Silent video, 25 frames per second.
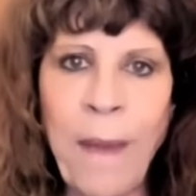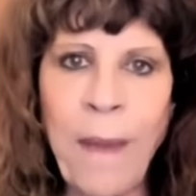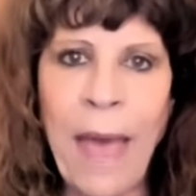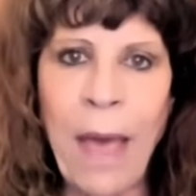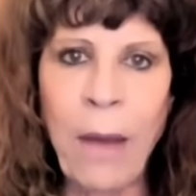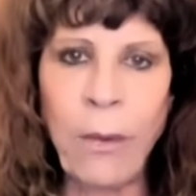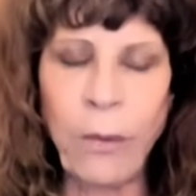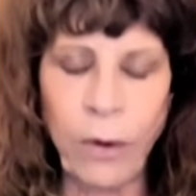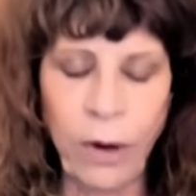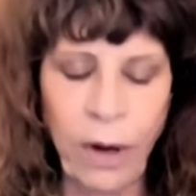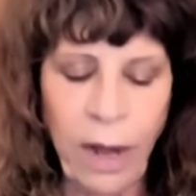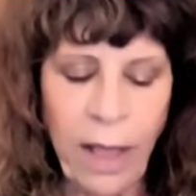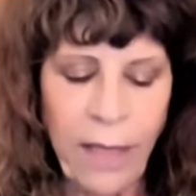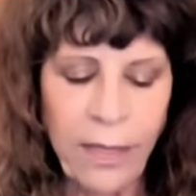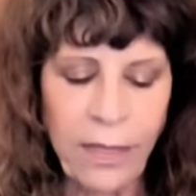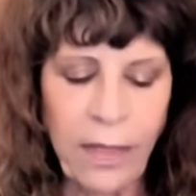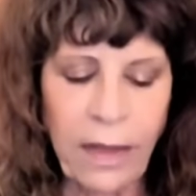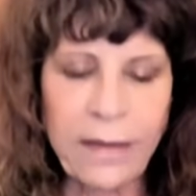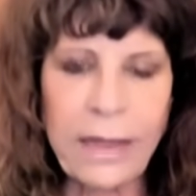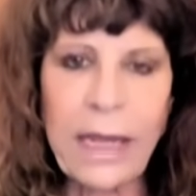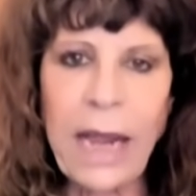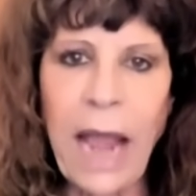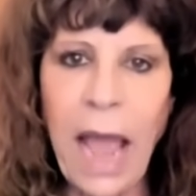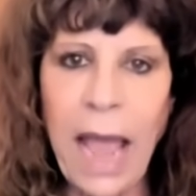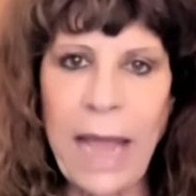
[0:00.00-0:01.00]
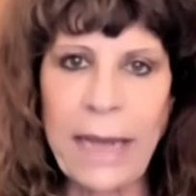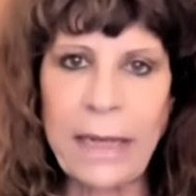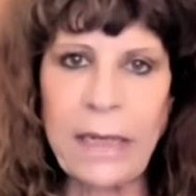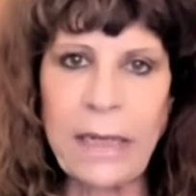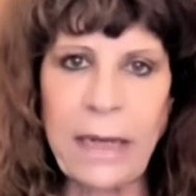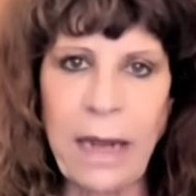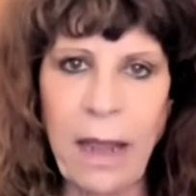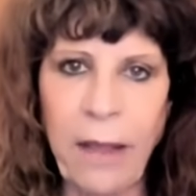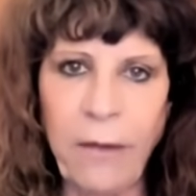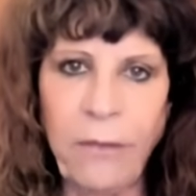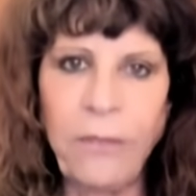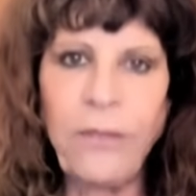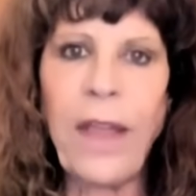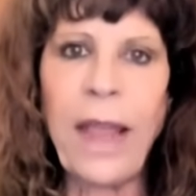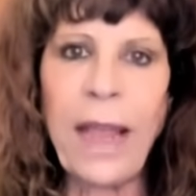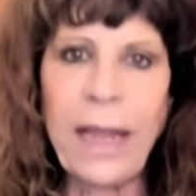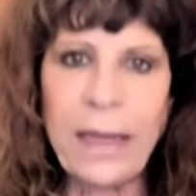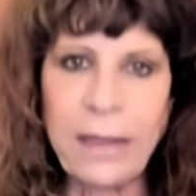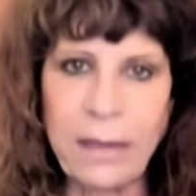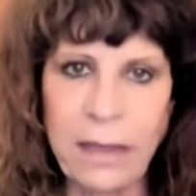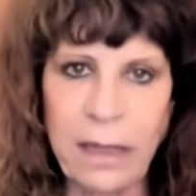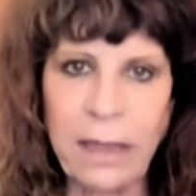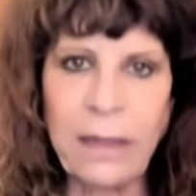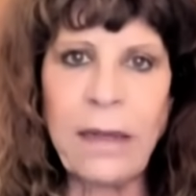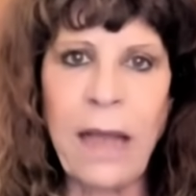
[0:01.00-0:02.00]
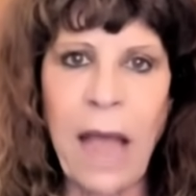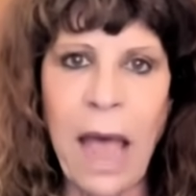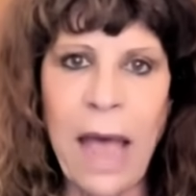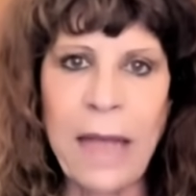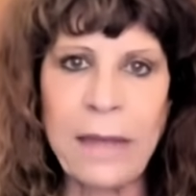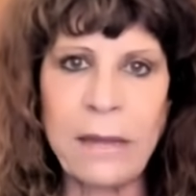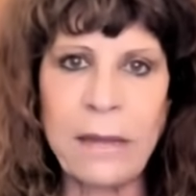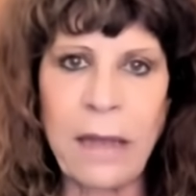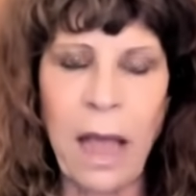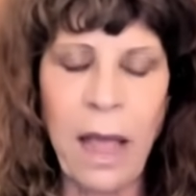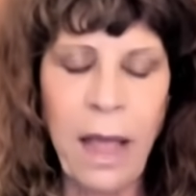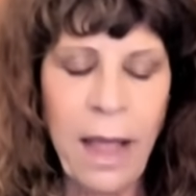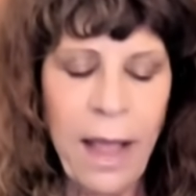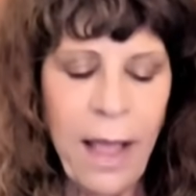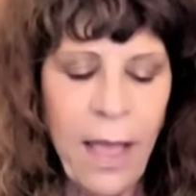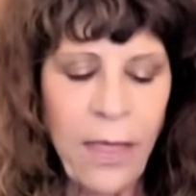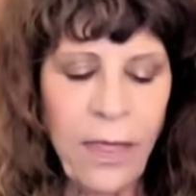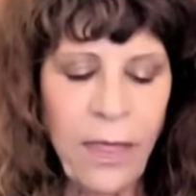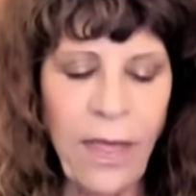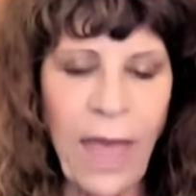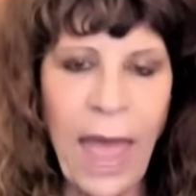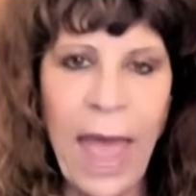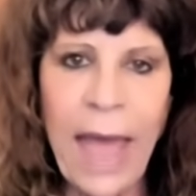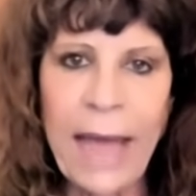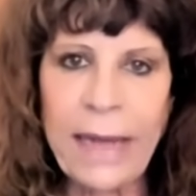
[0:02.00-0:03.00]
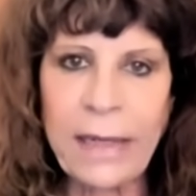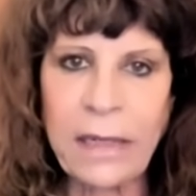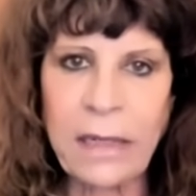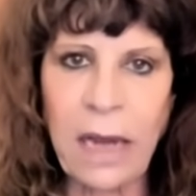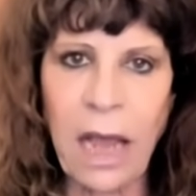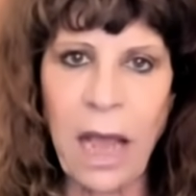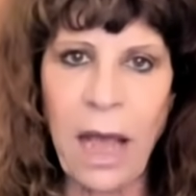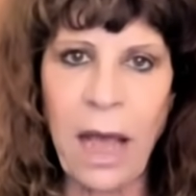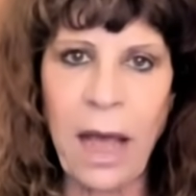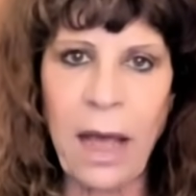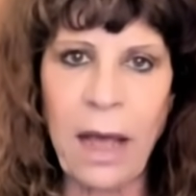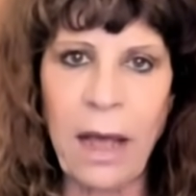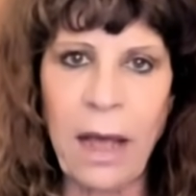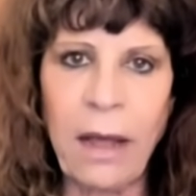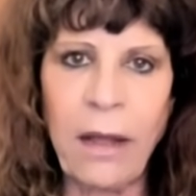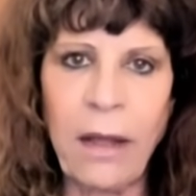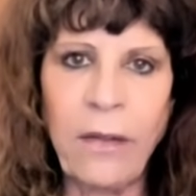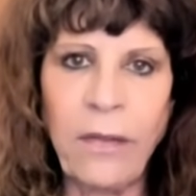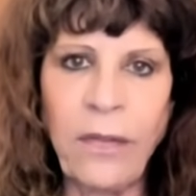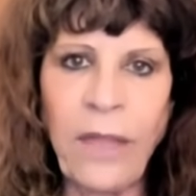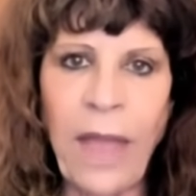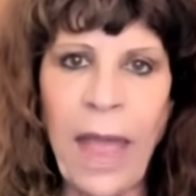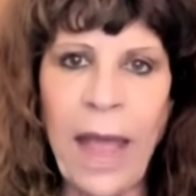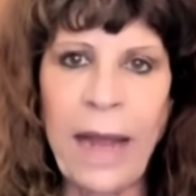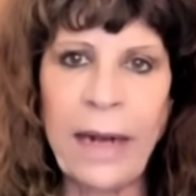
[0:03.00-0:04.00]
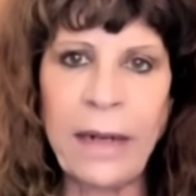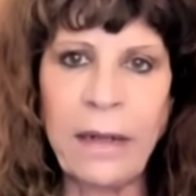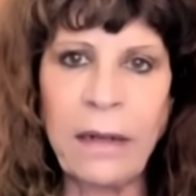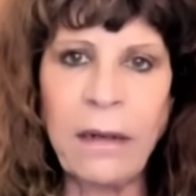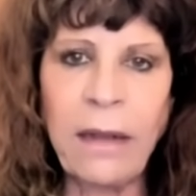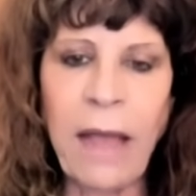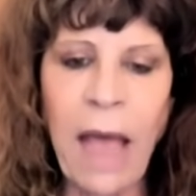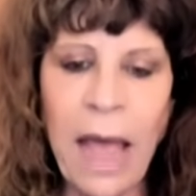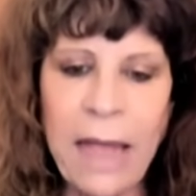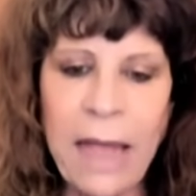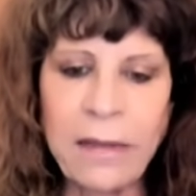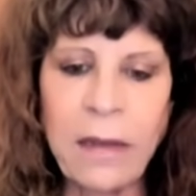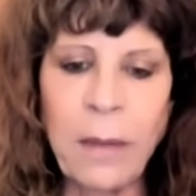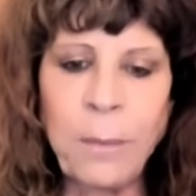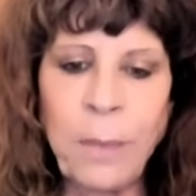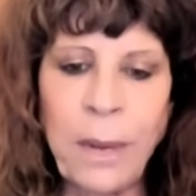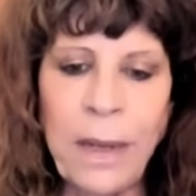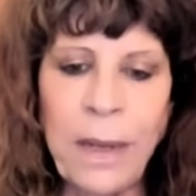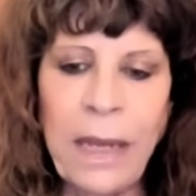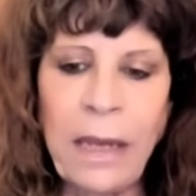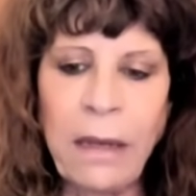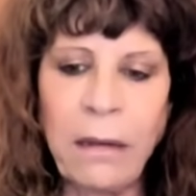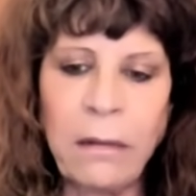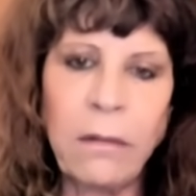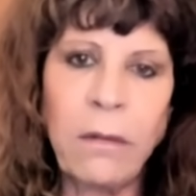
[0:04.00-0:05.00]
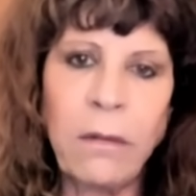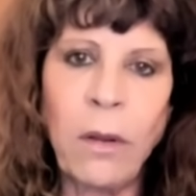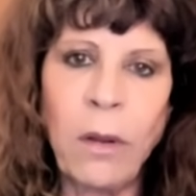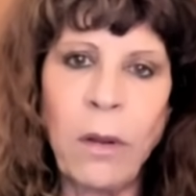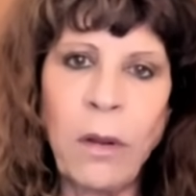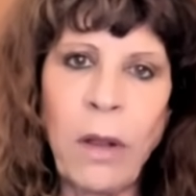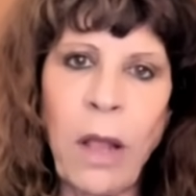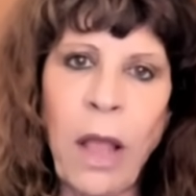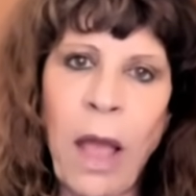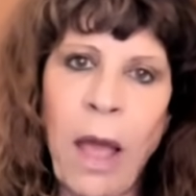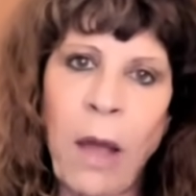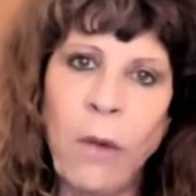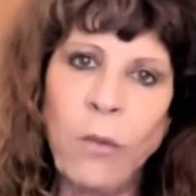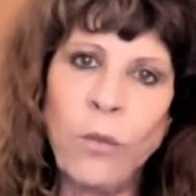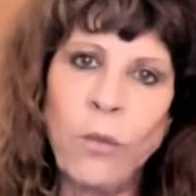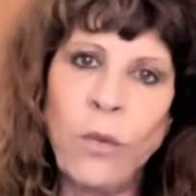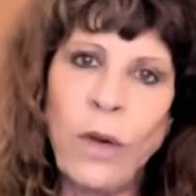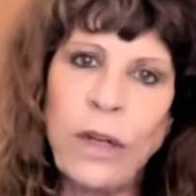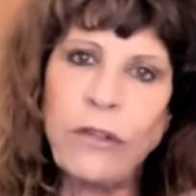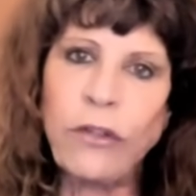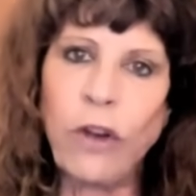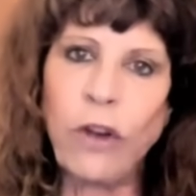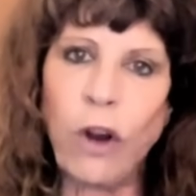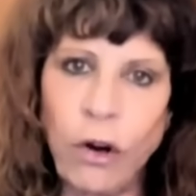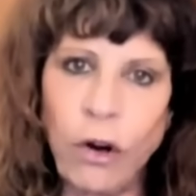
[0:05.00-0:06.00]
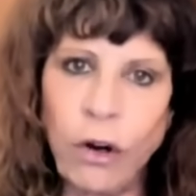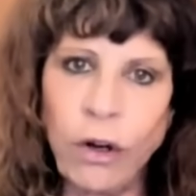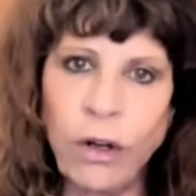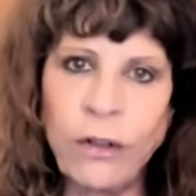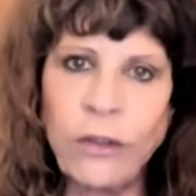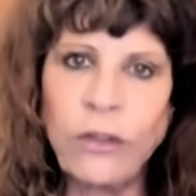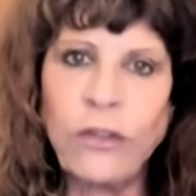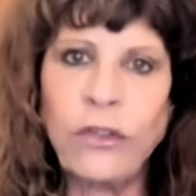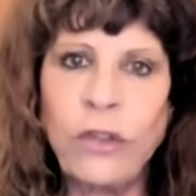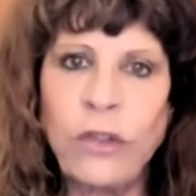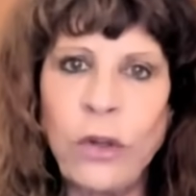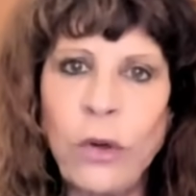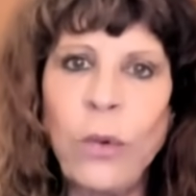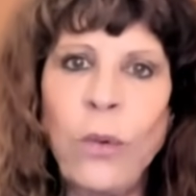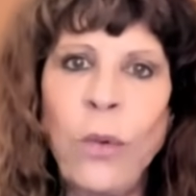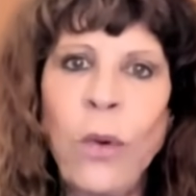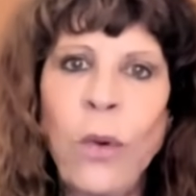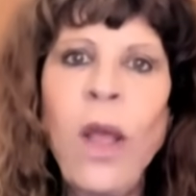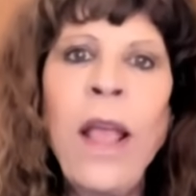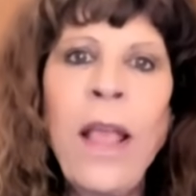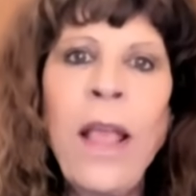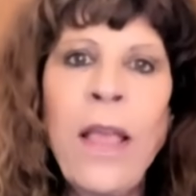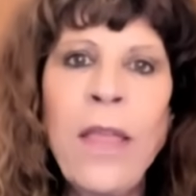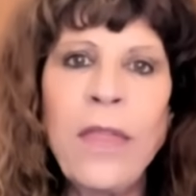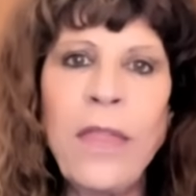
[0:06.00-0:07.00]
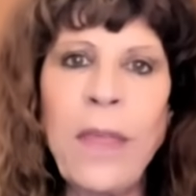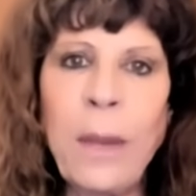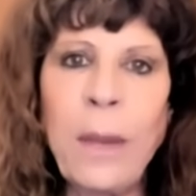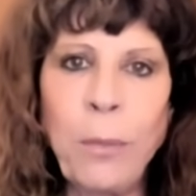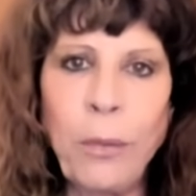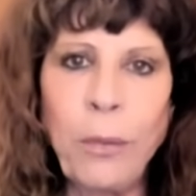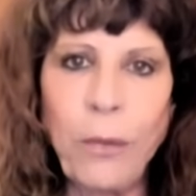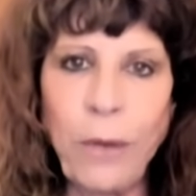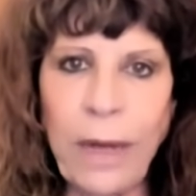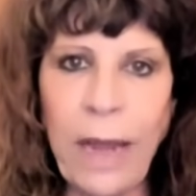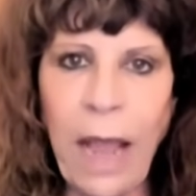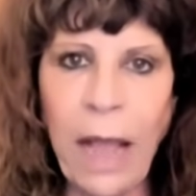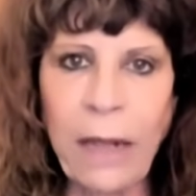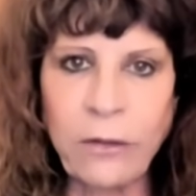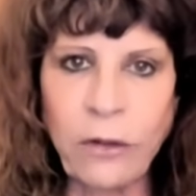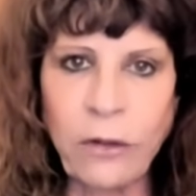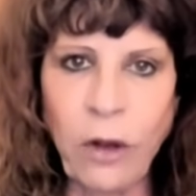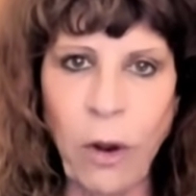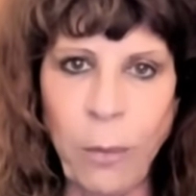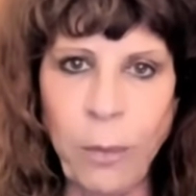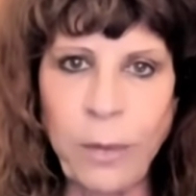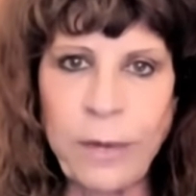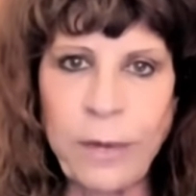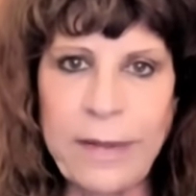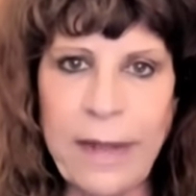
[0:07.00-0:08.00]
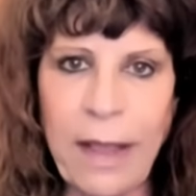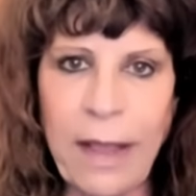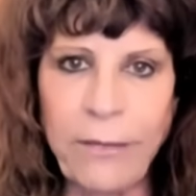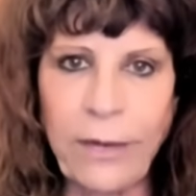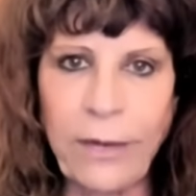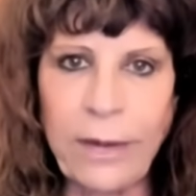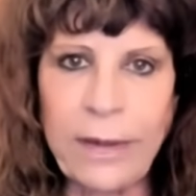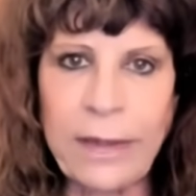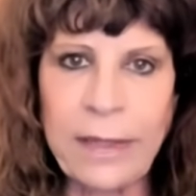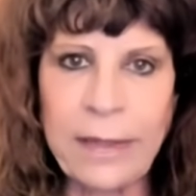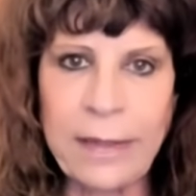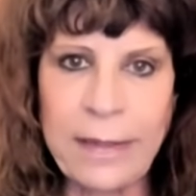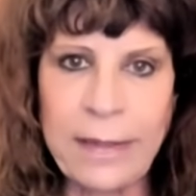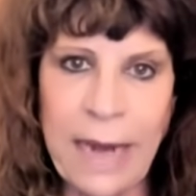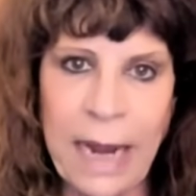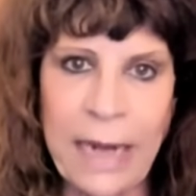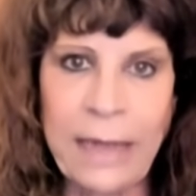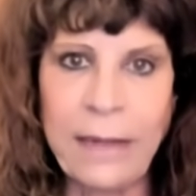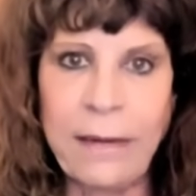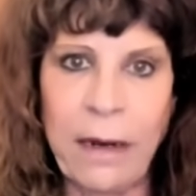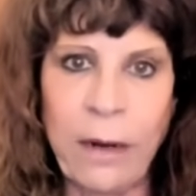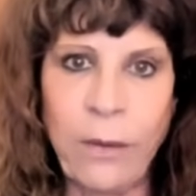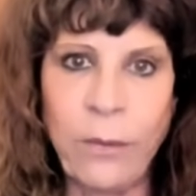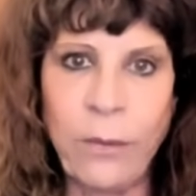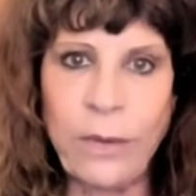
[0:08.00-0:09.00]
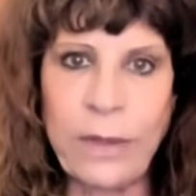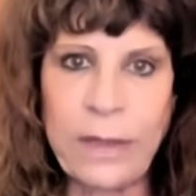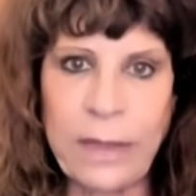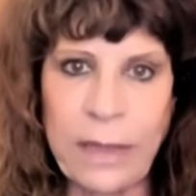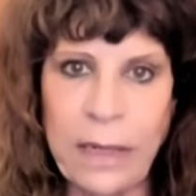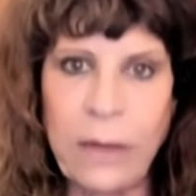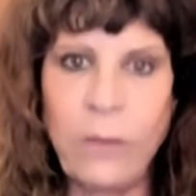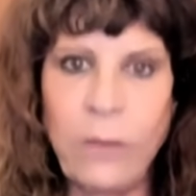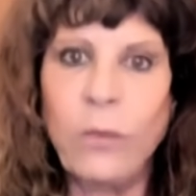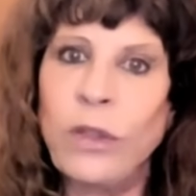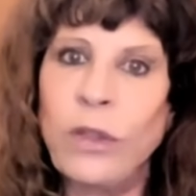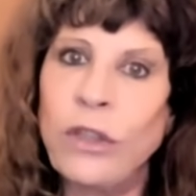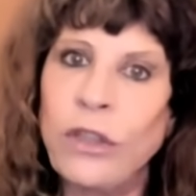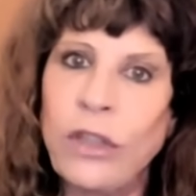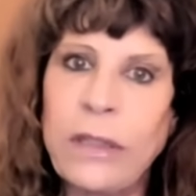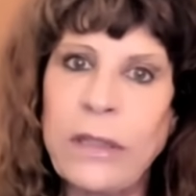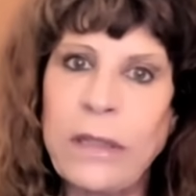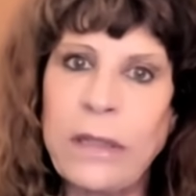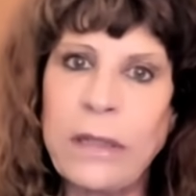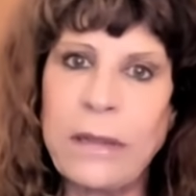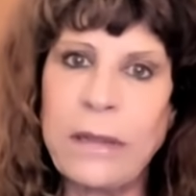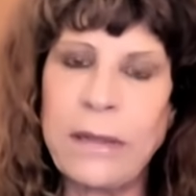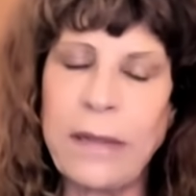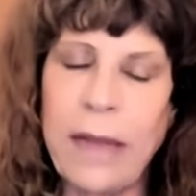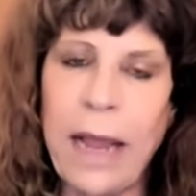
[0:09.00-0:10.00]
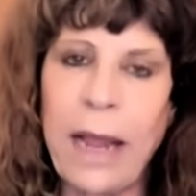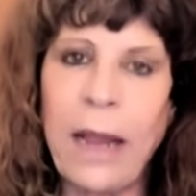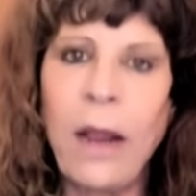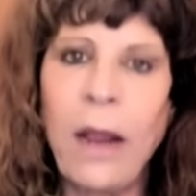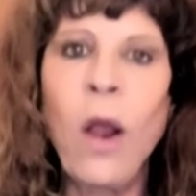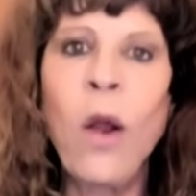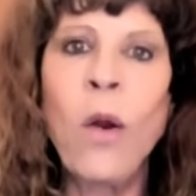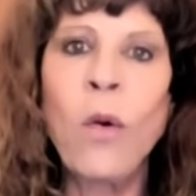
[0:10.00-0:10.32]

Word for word: power, that the I D F exit Gaza, that, uh, that Gaza be Uh, return to the pre-October seventh state that it was in, which is to say,